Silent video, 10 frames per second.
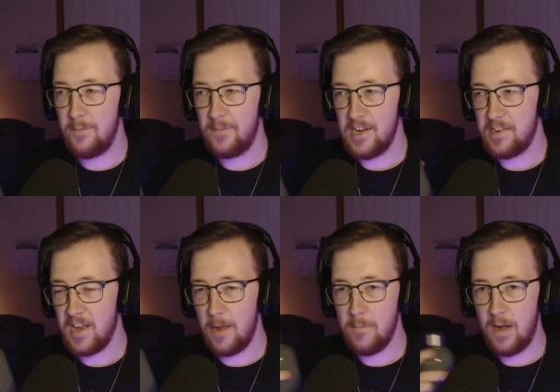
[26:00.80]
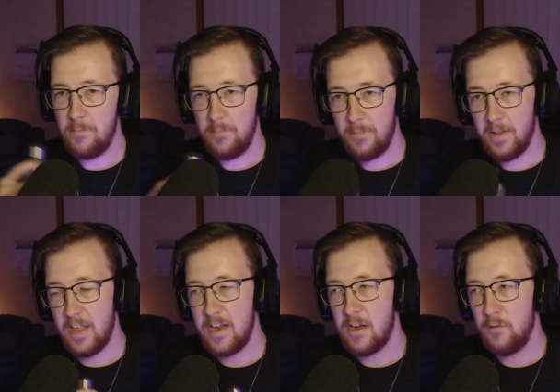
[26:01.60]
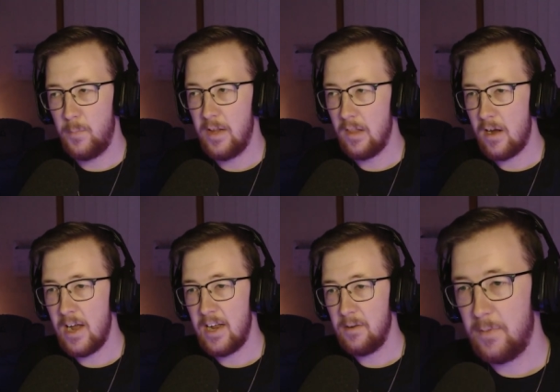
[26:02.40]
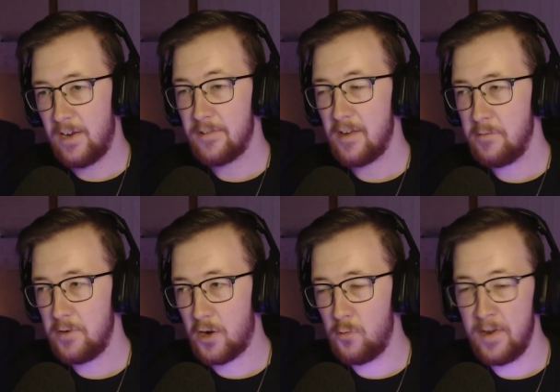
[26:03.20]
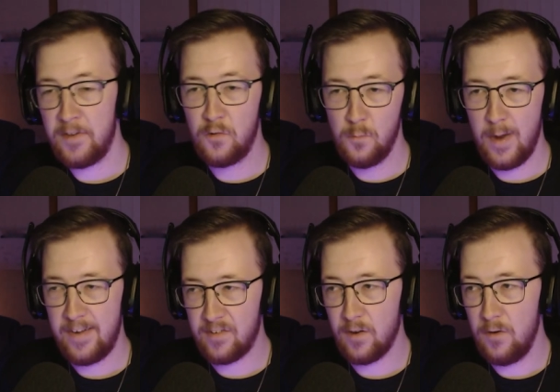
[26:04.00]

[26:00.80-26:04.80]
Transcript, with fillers: thing to that mum, but then I would be lying because I would have quit two weeks ago.